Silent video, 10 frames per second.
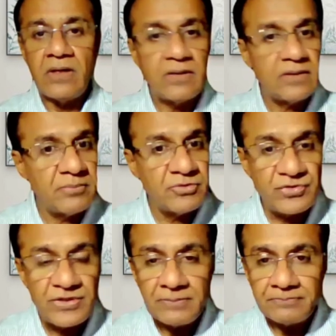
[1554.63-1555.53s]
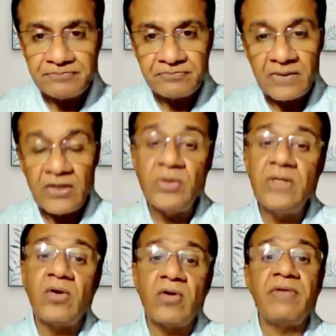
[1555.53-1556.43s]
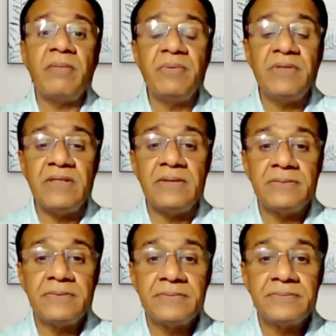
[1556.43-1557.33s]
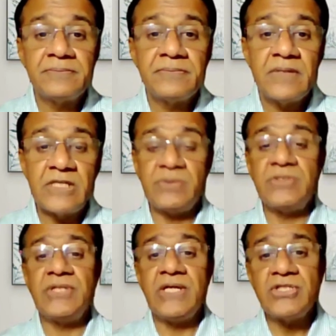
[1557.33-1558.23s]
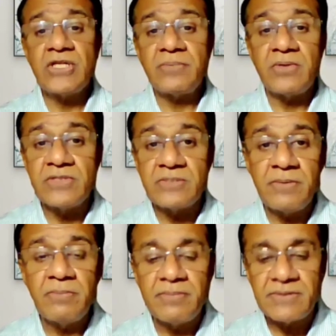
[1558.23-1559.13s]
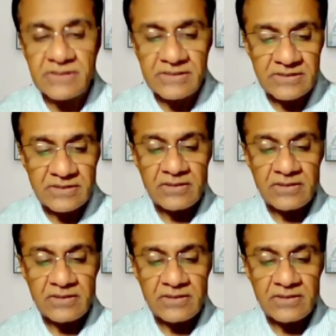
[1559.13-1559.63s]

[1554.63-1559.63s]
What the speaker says: Number three, you need a lot of empathy, especially HR, because it's a people business.